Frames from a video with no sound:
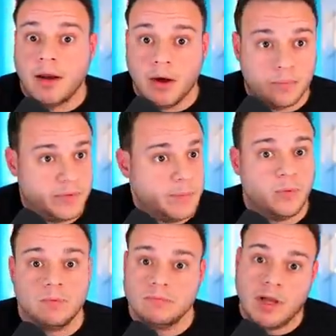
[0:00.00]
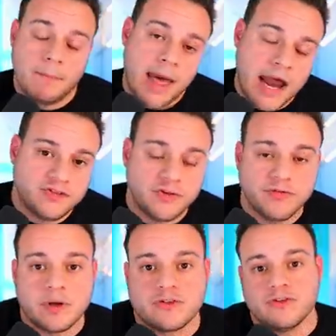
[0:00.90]
you know, people got mad at
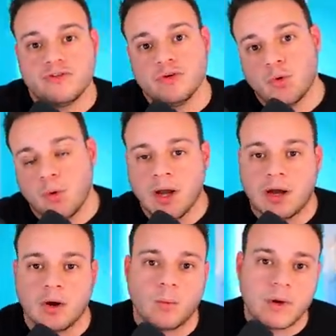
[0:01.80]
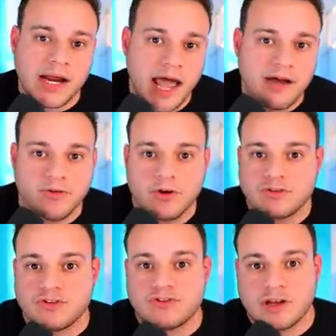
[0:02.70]
you for mixing too quick or
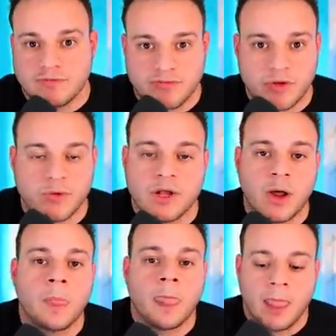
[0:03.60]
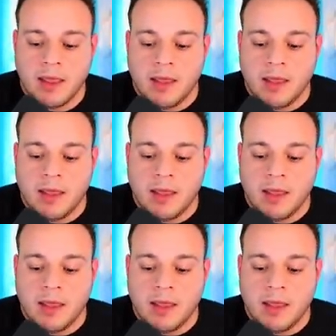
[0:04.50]
whatever, it just didn't feel, you know,